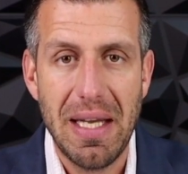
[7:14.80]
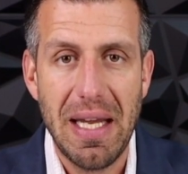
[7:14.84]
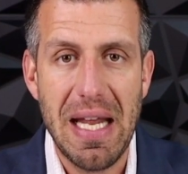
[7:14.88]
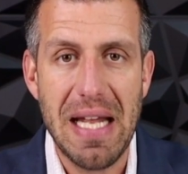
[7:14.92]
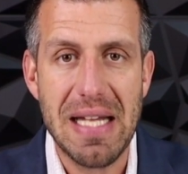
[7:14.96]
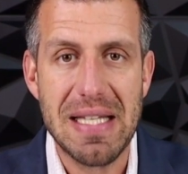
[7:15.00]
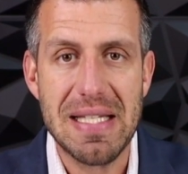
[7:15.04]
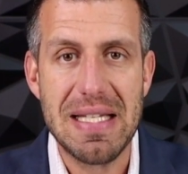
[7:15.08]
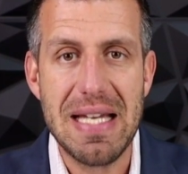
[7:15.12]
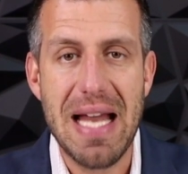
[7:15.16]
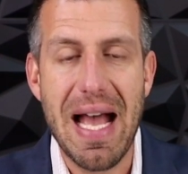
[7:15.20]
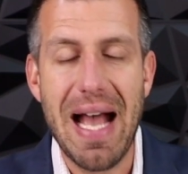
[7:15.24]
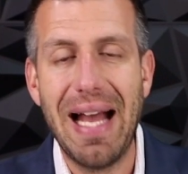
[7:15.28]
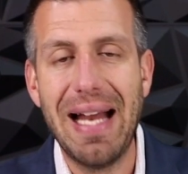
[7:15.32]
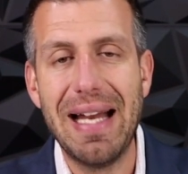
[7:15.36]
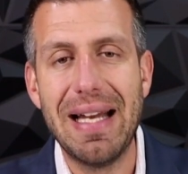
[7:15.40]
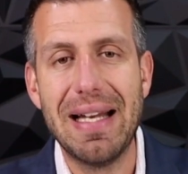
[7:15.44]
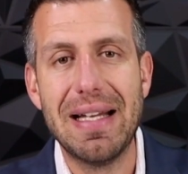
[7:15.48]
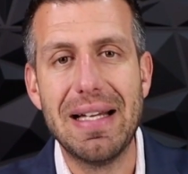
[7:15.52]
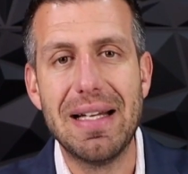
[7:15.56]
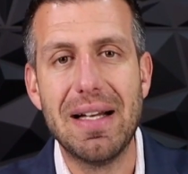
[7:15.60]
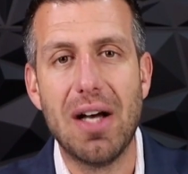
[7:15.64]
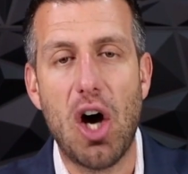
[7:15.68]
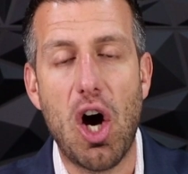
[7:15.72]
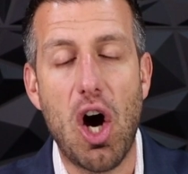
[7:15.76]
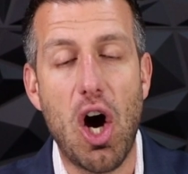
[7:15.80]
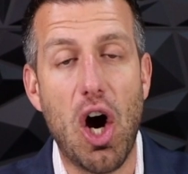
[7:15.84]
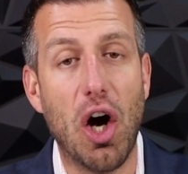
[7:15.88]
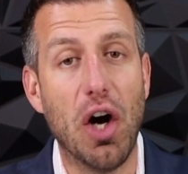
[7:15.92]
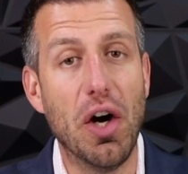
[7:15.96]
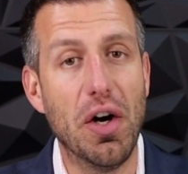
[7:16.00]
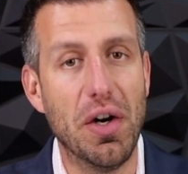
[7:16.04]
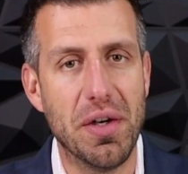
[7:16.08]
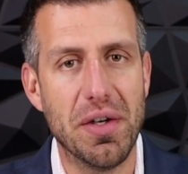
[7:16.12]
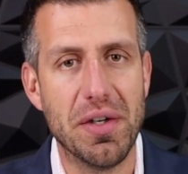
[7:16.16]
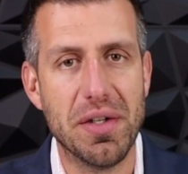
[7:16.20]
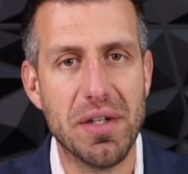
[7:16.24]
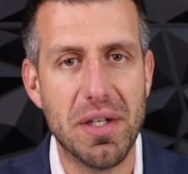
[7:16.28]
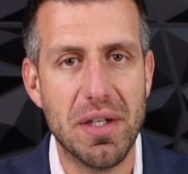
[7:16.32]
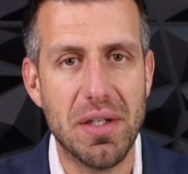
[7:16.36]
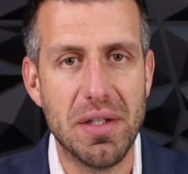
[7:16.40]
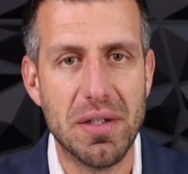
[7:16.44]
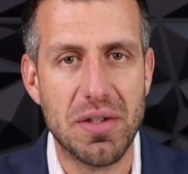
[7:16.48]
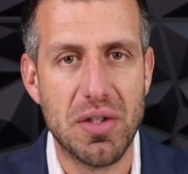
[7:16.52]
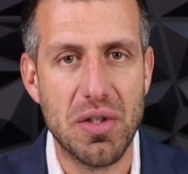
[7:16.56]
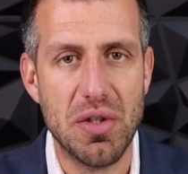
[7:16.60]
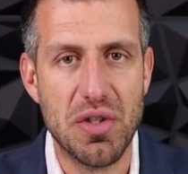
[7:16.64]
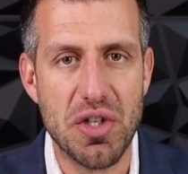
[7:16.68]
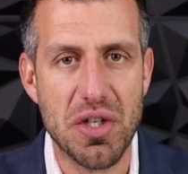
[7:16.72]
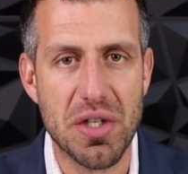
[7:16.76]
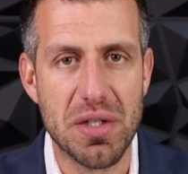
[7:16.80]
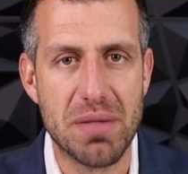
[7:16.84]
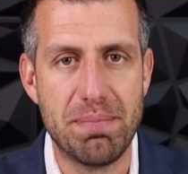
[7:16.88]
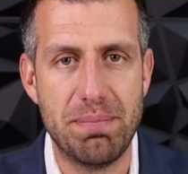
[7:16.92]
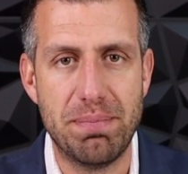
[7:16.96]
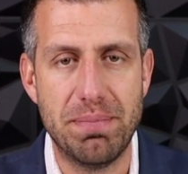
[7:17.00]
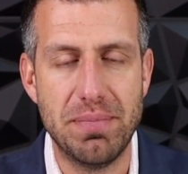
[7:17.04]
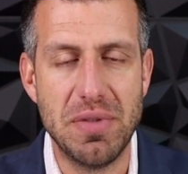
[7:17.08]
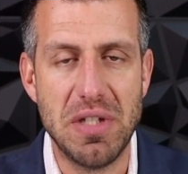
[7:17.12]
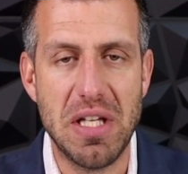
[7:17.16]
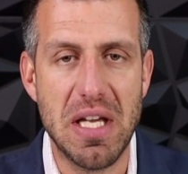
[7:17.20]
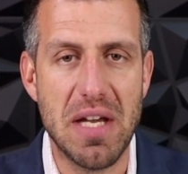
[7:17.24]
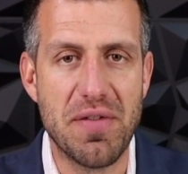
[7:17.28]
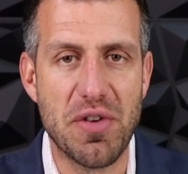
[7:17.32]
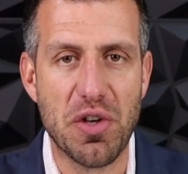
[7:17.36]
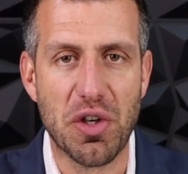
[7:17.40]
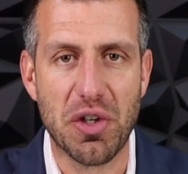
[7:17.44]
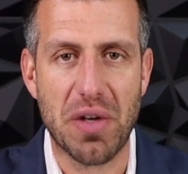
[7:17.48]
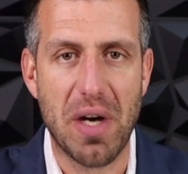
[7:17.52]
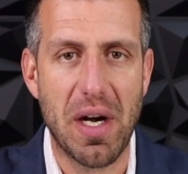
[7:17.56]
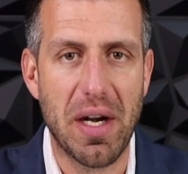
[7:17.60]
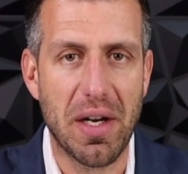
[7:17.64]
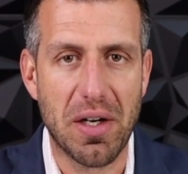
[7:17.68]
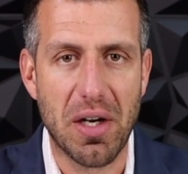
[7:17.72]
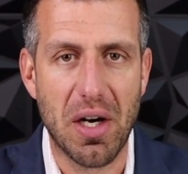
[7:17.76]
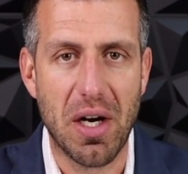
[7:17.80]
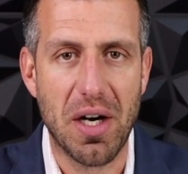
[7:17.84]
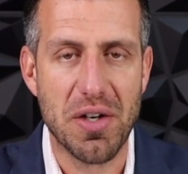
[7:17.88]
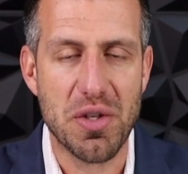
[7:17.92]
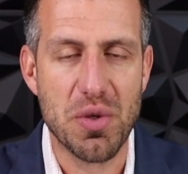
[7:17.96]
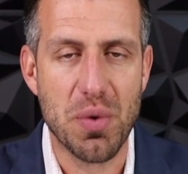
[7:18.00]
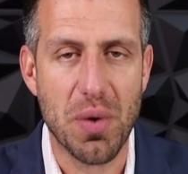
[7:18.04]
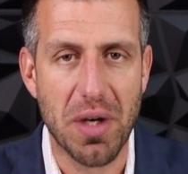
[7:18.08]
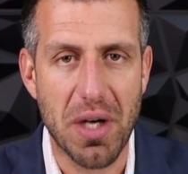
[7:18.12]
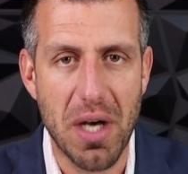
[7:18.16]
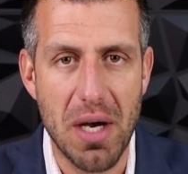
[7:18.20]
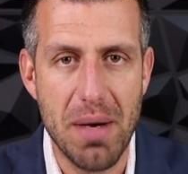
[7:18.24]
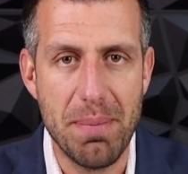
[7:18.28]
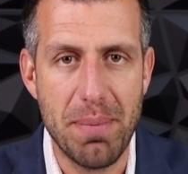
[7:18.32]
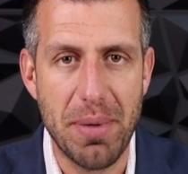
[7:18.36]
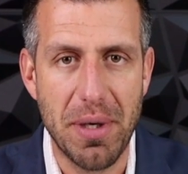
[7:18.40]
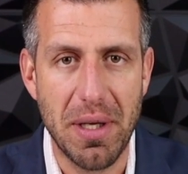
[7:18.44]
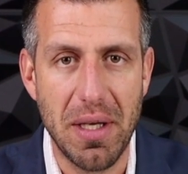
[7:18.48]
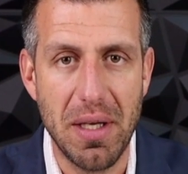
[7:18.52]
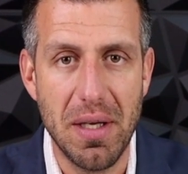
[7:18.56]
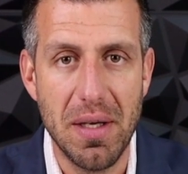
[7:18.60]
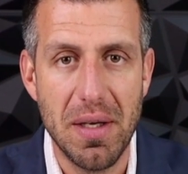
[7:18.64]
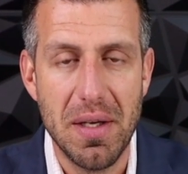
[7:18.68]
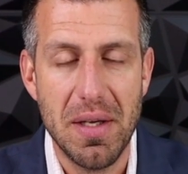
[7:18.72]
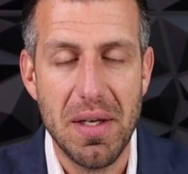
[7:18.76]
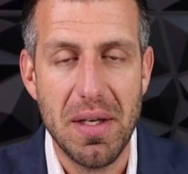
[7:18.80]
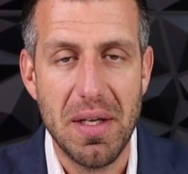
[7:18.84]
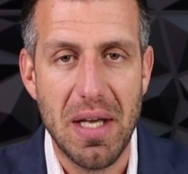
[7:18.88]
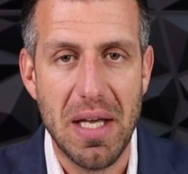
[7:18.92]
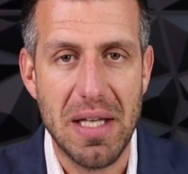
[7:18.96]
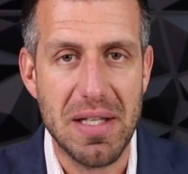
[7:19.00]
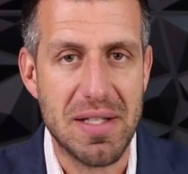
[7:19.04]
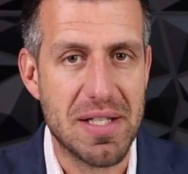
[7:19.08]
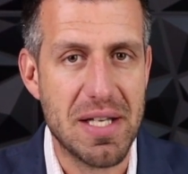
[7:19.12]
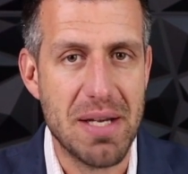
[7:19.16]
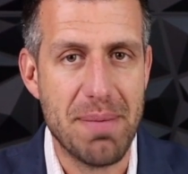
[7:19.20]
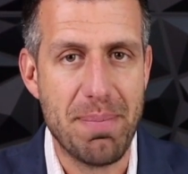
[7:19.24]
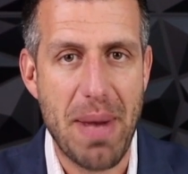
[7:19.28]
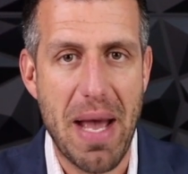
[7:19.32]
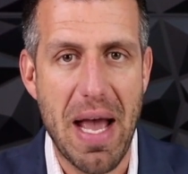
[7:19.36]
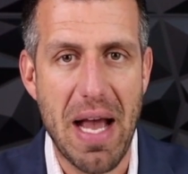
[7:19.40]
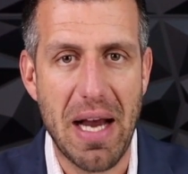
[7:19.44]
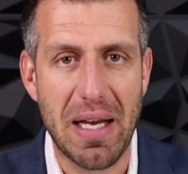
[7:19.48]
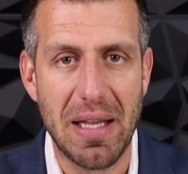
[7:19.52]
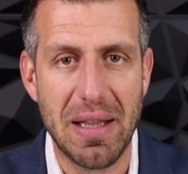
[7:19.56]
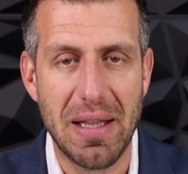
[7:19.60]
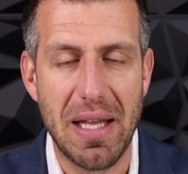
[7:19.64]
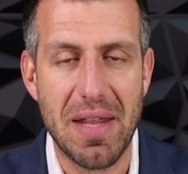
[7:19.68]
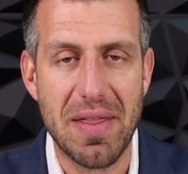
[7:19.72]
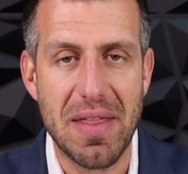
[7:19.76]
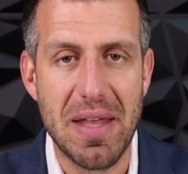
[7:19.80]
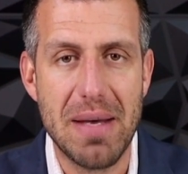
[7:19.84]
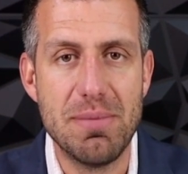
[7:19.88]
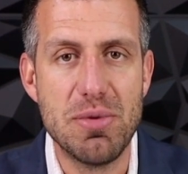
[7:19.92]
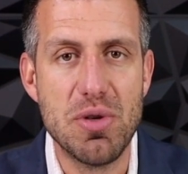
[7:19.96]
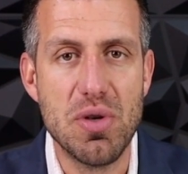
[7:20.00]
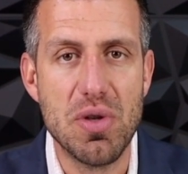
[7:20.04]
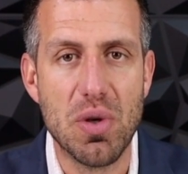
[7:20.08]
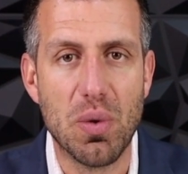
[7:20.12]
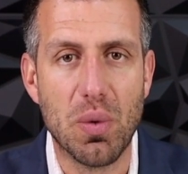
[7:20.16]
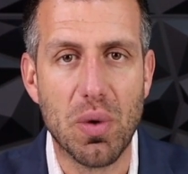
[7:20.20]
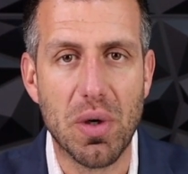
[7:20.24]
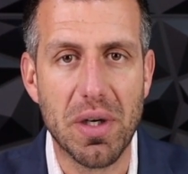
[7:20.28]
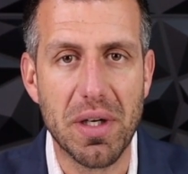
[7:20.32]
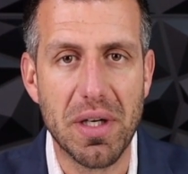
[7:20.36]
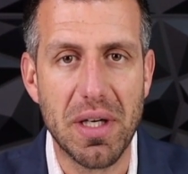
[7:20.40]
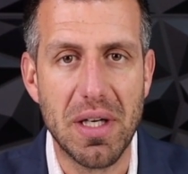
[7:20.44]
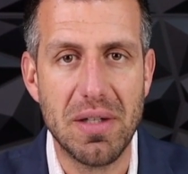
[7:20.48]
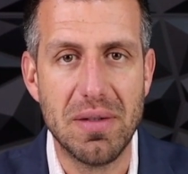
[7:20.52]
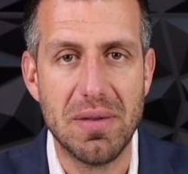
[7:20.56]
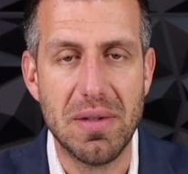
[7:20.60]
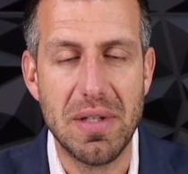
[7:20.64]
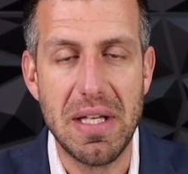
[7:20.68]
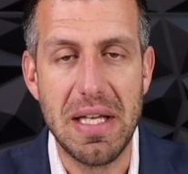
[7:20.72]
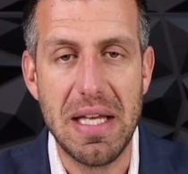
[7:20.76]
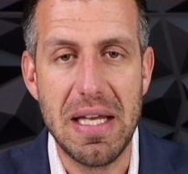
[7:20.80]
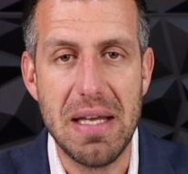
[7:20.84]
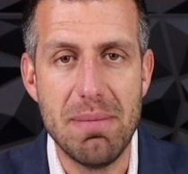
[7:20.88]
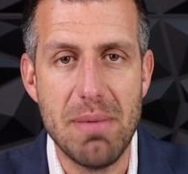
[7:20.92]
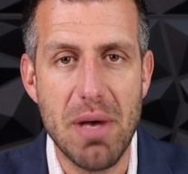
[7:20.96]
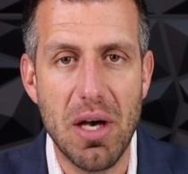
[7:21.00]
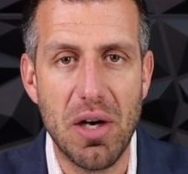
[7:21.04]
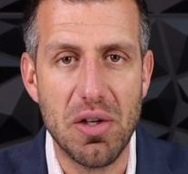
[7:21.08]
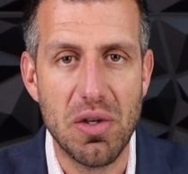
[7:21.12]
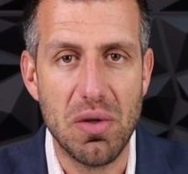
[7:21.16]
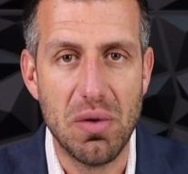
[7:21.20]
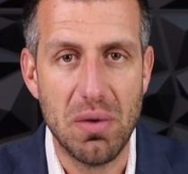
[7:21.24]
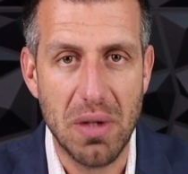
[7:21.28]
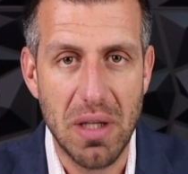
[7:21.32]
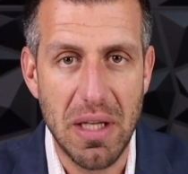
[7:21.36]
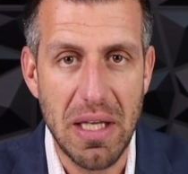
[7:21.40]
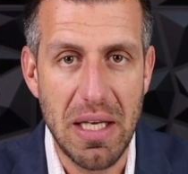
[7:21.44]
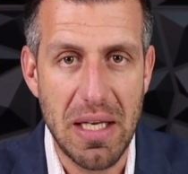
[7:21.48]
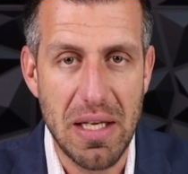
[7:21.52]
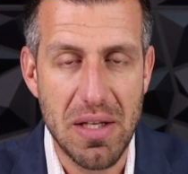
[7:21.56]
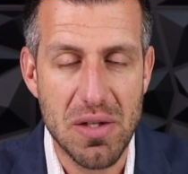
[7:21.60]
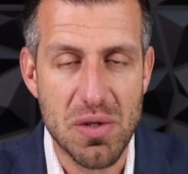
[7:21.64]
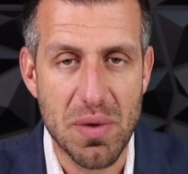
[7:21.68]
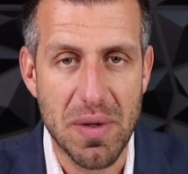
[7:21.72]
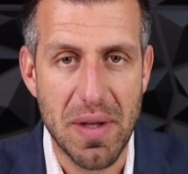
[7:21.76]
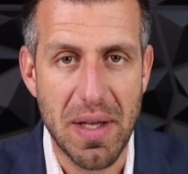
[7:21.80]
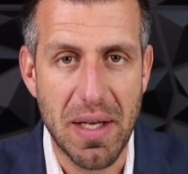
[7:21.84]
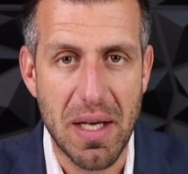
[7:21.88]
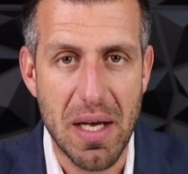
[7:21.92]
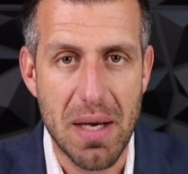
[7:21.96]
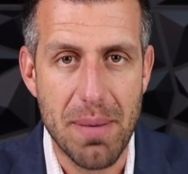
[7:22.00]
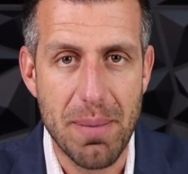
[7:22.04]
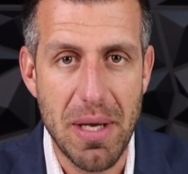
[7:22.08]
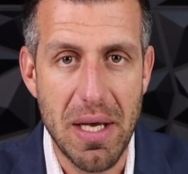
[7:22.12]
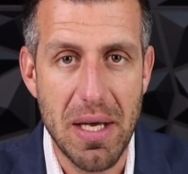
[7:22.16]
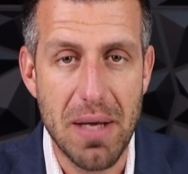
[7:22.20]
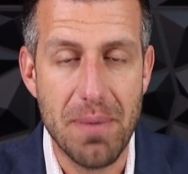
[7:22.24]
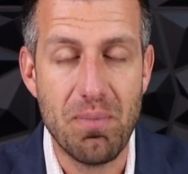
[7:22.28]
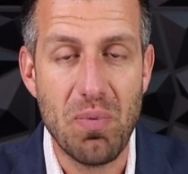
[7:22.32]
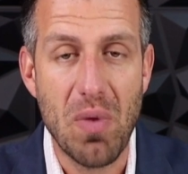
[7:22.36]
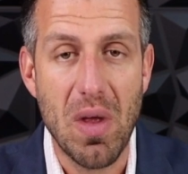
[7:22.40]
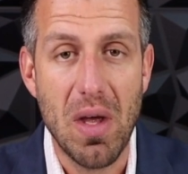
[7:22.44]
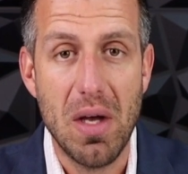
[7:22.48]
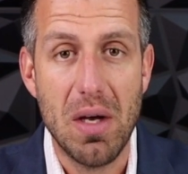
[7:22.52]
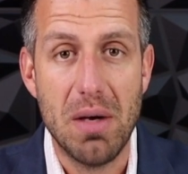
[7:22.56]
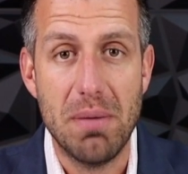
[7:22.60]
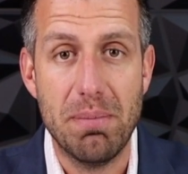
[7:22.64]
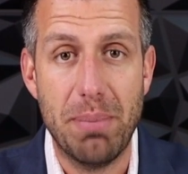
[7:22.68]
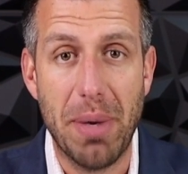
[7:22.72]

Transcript: It's not hard to just give your credit card to a company and sit back and let them do the work and email you leads when they come in.